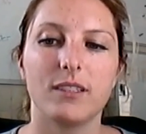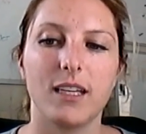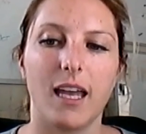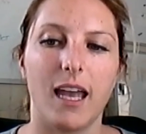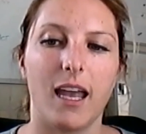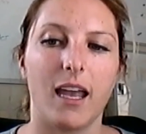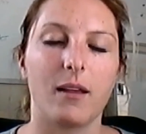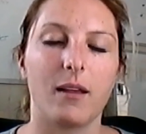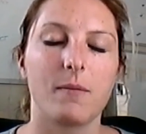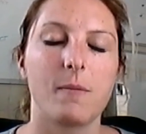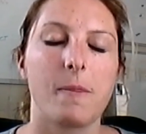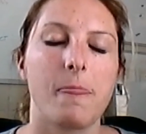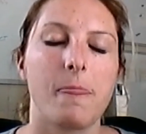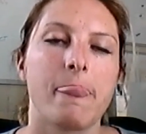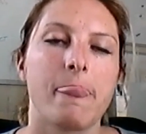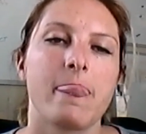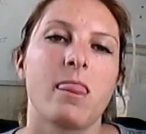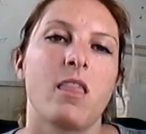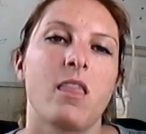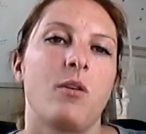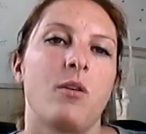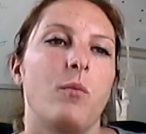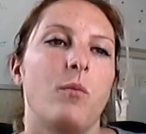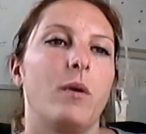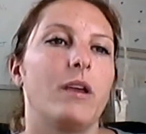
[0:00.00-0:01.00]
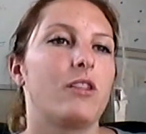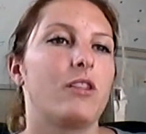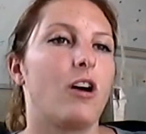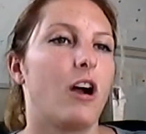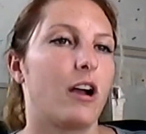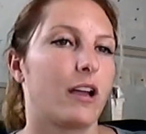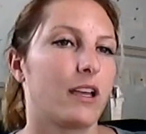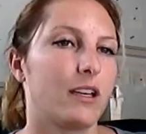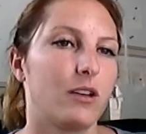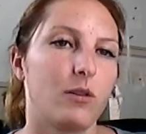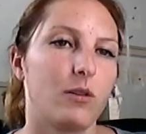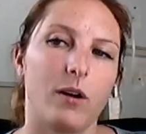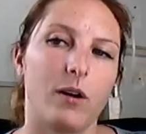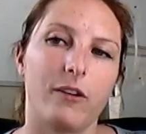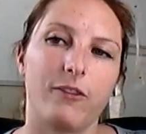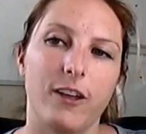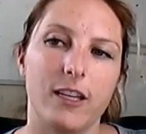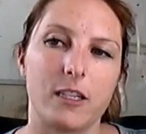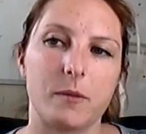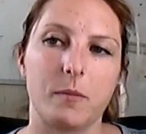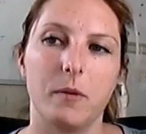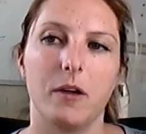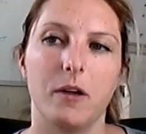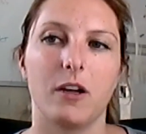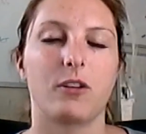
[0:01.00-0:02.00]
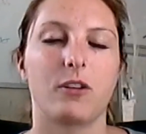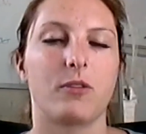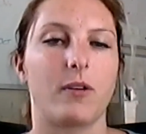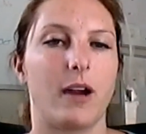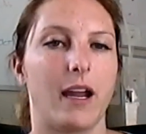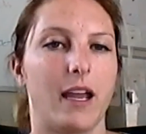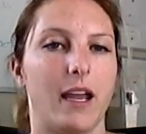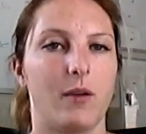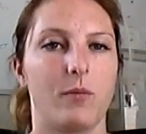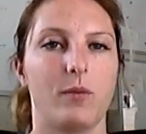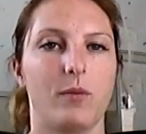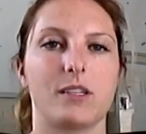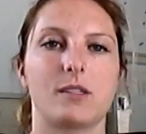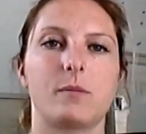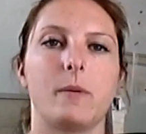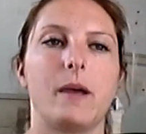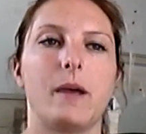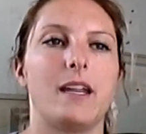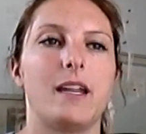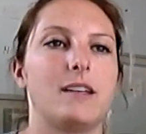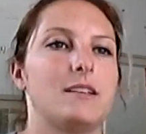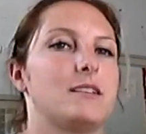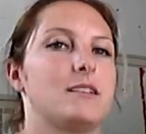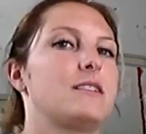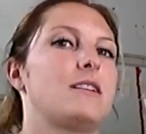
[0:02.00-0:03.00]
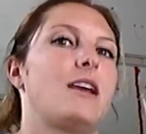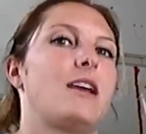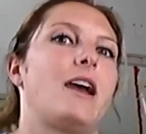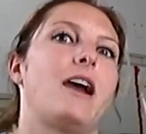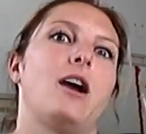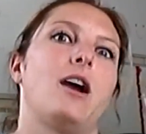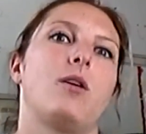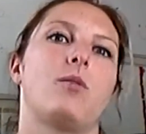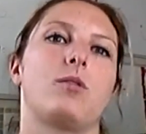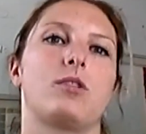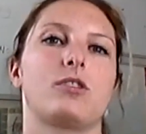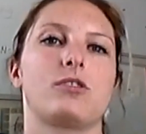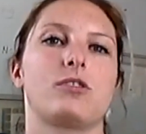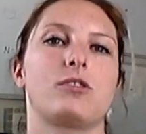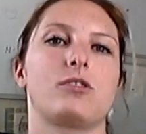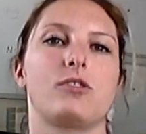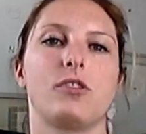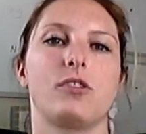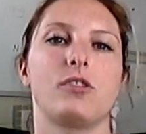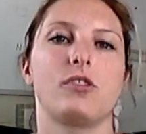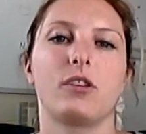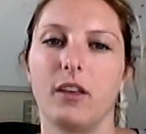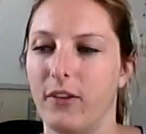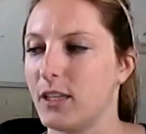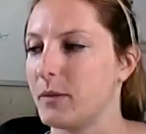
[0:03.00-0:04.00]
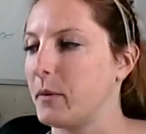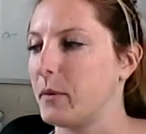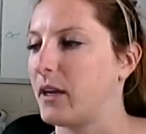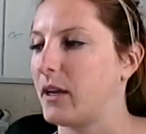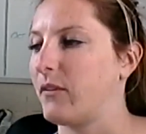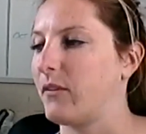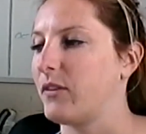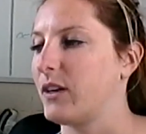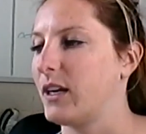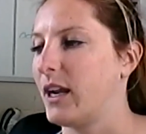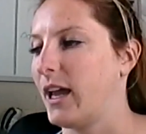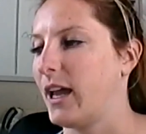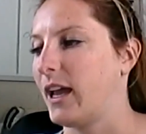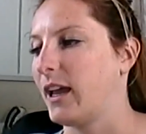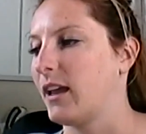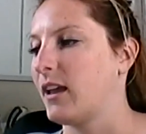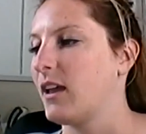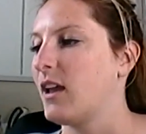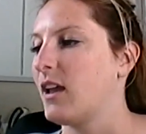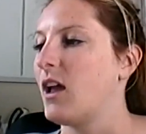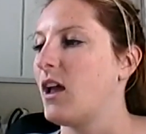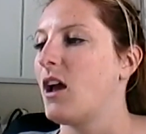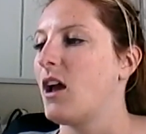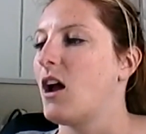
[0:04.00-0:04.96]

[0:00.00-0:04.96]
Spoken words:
day we log into our Facebook, right? We spend hours looking at Facebook every day.